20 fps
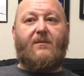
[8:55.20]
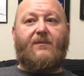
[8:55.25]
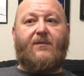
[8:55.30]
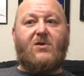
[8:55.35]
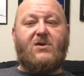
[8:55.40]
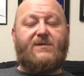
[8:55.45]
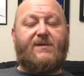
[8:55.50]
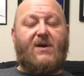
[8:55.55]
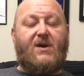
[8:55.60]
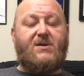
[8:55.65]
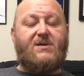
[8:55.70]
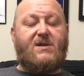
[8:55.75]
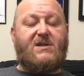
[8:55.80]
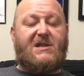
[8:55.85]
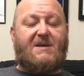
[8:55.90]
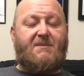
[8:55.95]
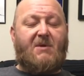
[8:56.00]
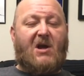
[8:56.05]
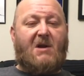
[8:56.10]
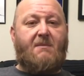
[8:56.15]
For as far as the
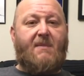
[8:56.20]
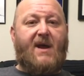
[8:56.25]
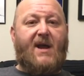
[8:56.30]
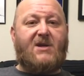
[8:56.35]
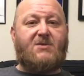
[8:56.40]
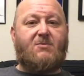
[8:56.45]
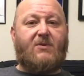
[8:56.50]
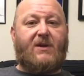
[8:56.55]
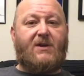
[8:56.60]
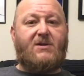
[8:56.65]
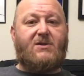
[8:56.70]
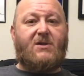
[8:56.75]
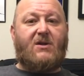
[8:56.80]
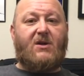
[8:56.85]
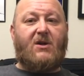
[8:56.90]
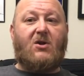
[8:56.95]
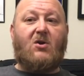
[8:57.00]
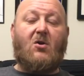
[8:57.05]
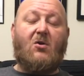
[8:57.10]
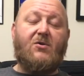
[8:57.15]
semi-automatics were
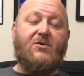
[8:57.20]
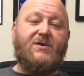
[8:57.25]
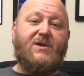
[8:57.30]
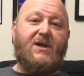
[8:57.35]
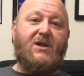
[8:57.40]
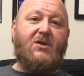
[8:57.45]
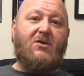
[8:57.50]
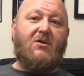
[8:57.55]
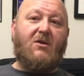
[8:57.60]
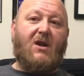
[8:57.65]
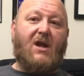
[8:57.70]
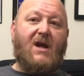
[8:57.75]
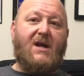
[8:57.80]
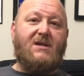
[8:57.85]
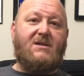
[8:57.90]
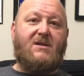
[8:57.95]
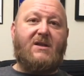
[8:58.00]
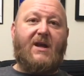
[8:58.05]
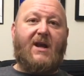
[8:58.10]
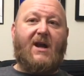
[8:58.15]
concerned, Colt did
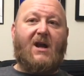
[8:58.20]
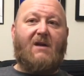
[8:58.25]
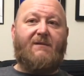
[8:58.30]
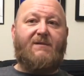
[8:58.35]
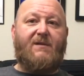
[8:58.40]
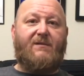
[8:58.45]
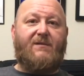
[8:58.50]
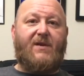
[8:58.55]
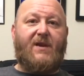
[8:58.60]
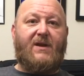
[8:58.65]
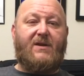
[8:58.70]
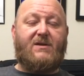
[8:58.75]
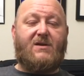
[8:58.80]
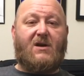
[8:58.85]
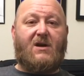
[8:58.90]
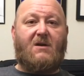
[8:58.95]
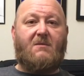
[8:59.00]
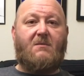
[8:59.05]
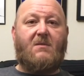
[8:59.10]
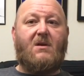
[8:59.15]
utilize the AR-15
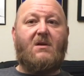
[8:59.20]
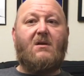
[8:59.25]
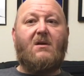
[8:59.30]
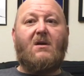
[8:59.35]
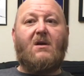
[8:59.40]
term